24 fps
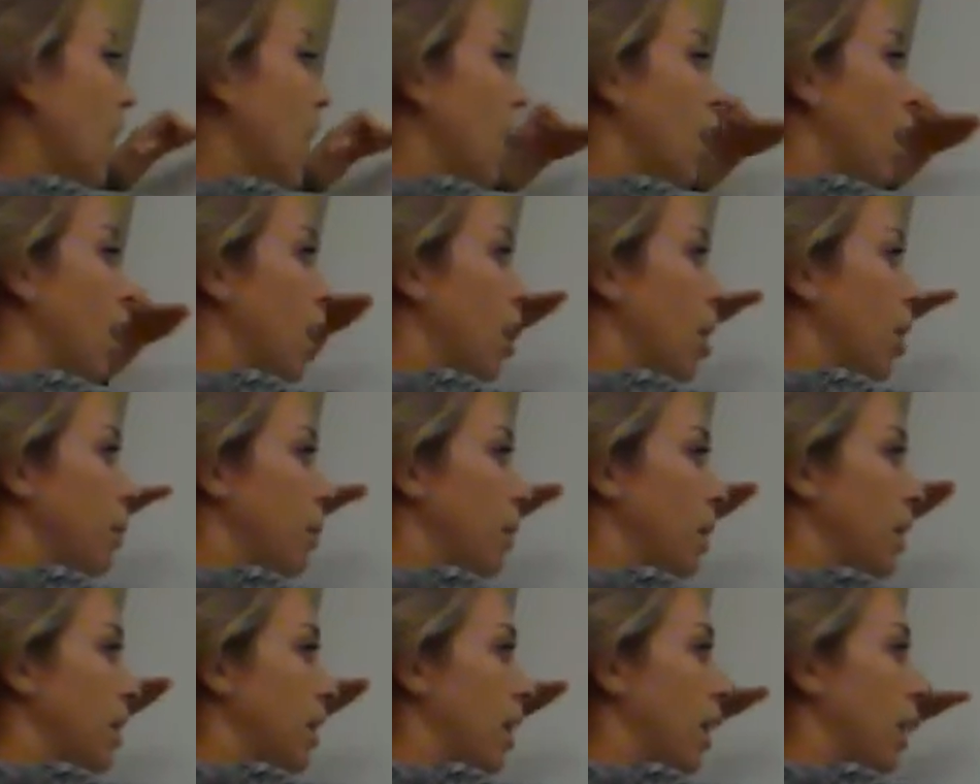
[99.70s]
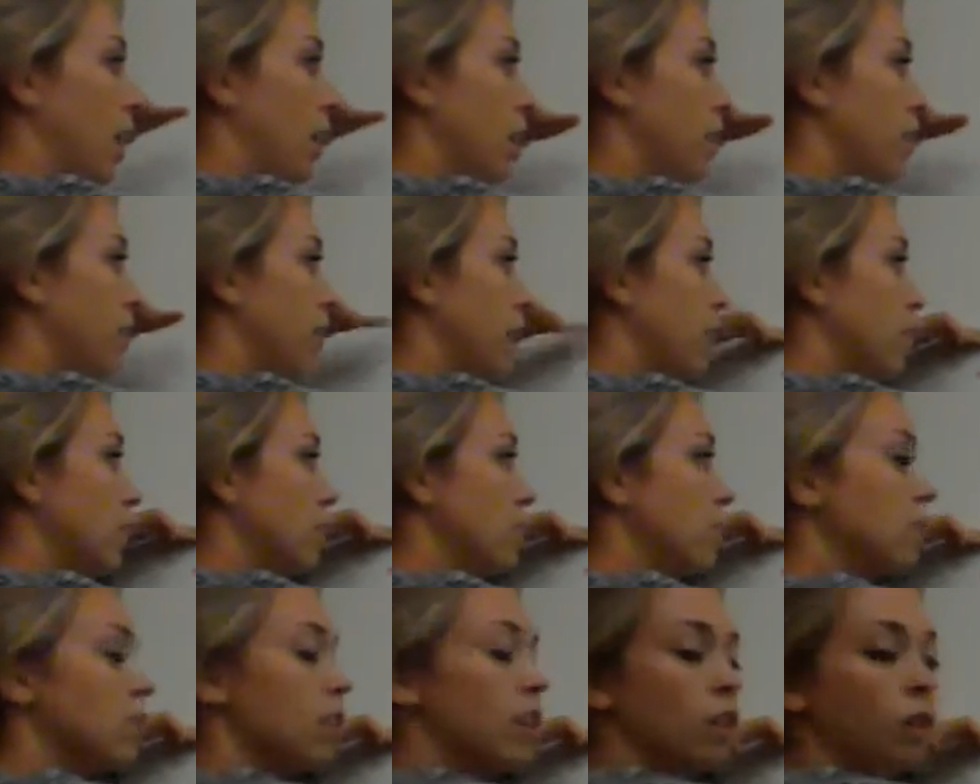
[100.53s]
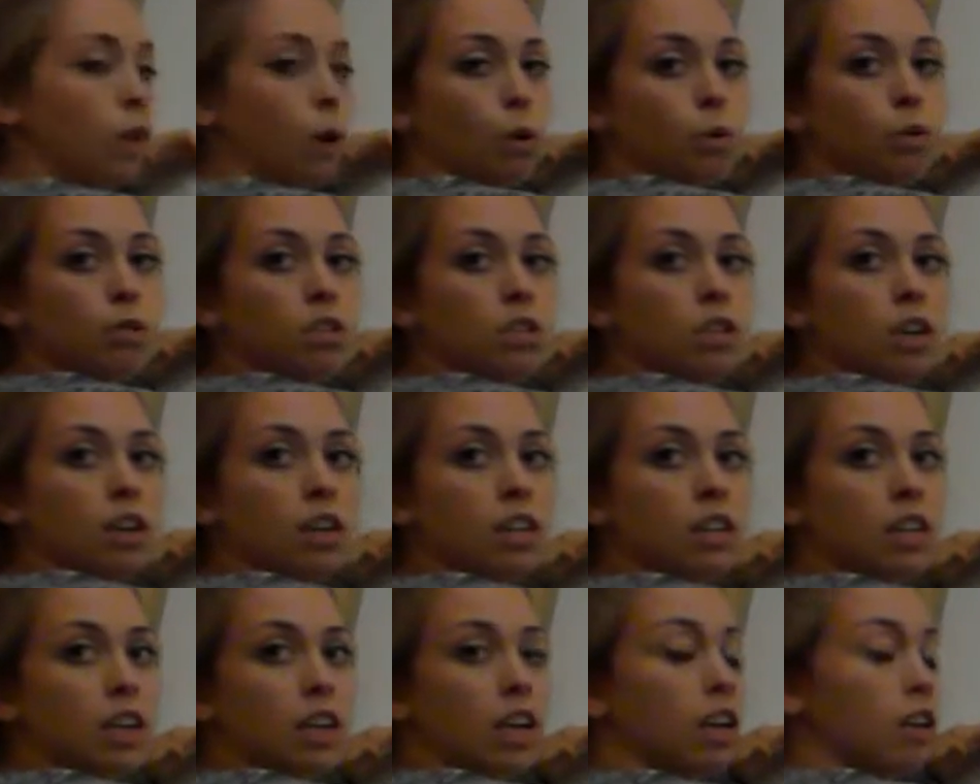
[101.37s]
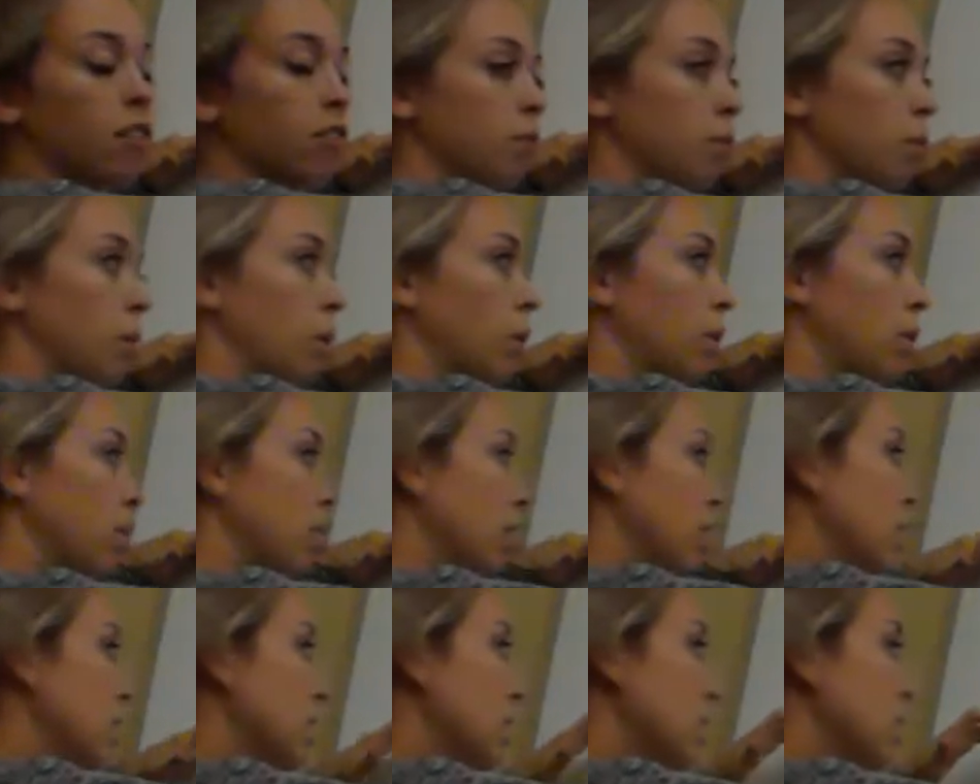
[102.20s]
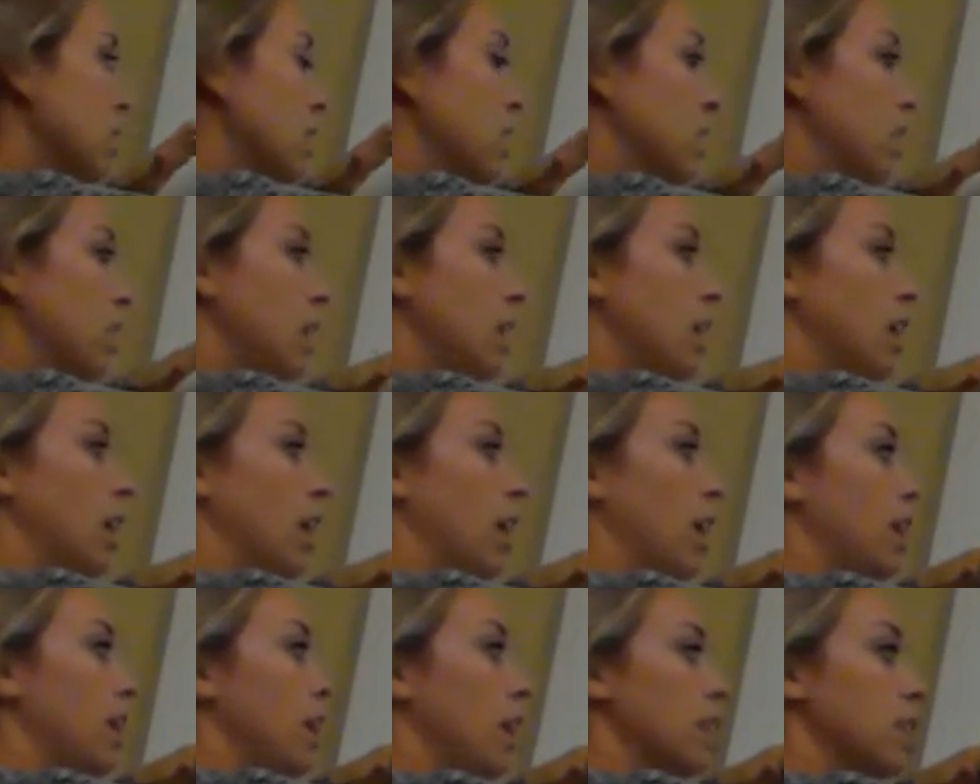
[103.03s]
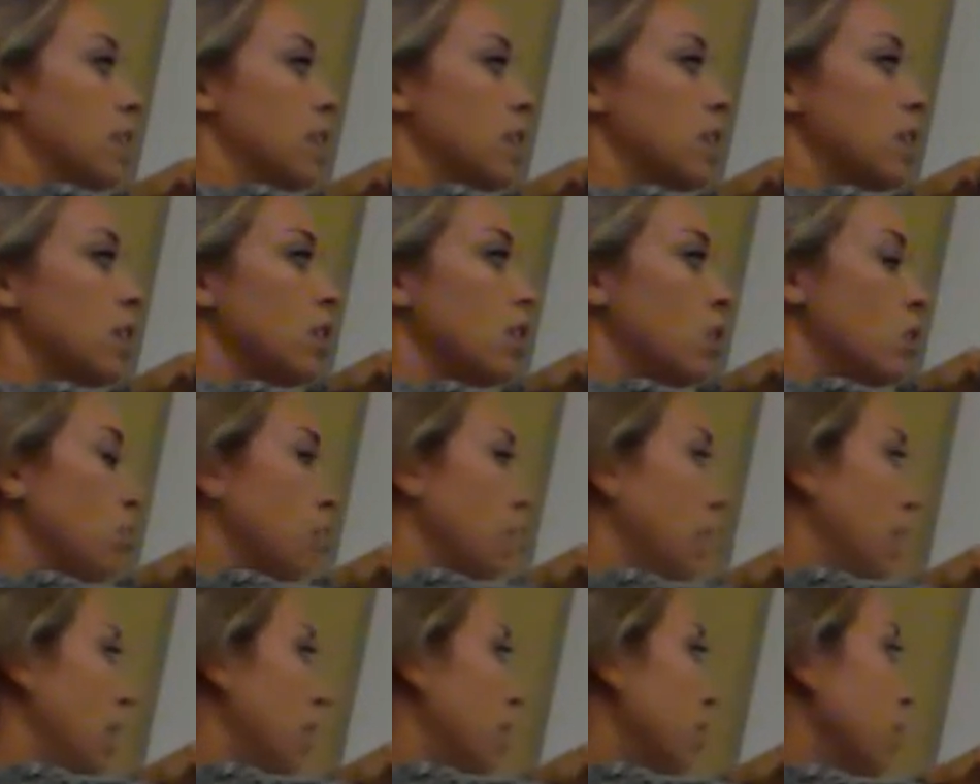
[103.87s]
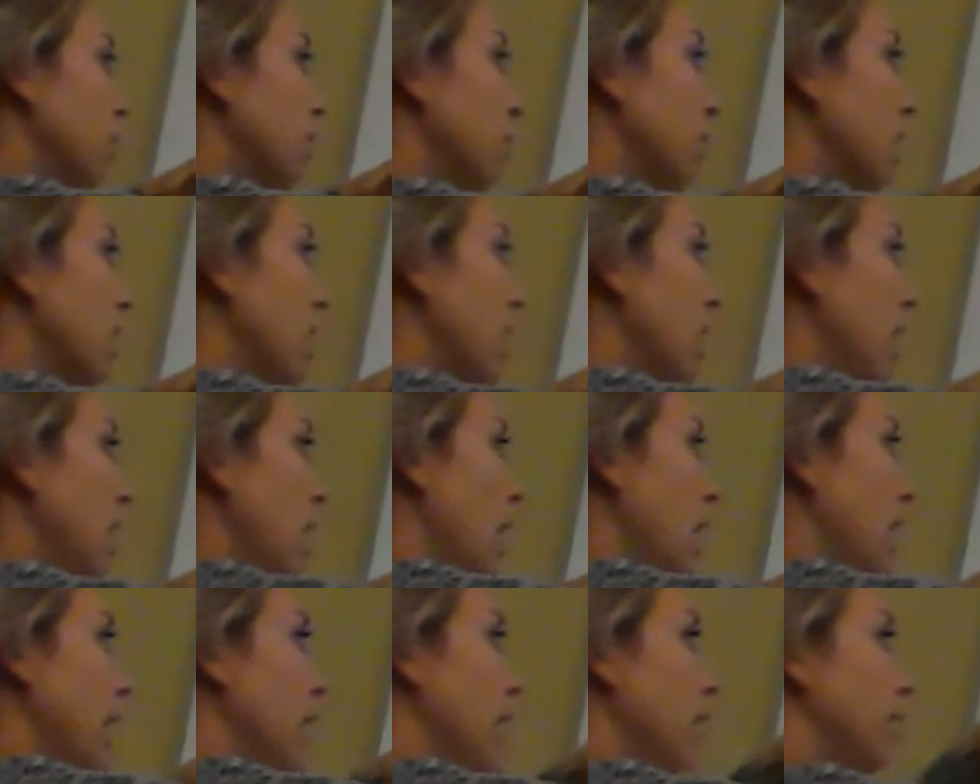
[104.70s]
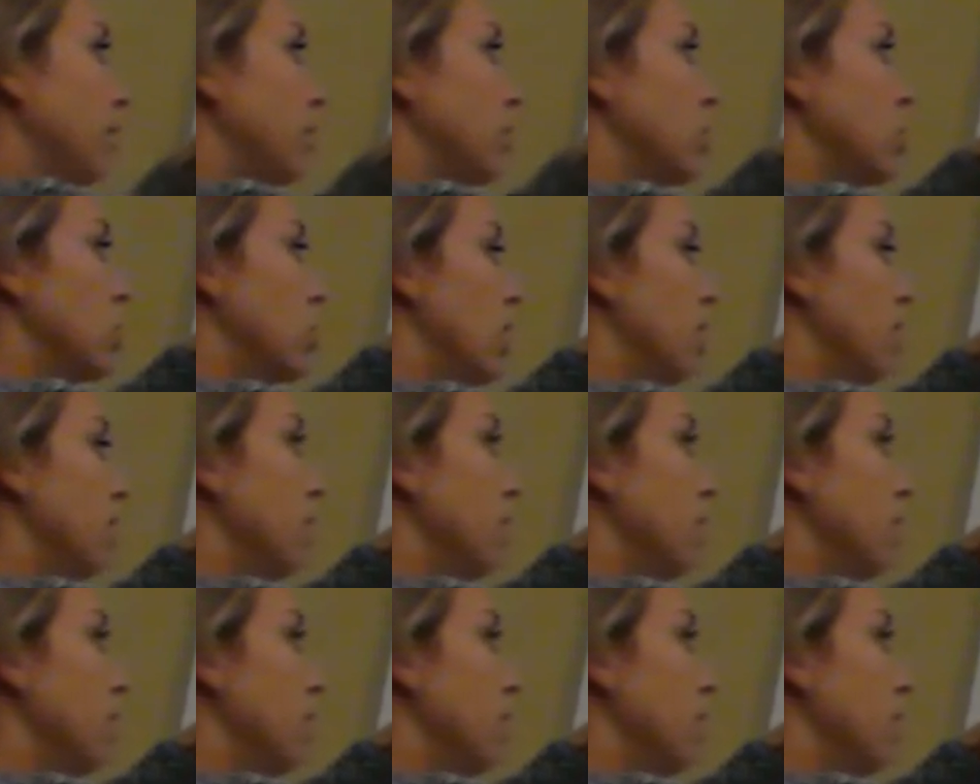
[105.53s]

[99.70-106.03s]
and then the vector is the lone star tick for both of these, and then it's the human, and then for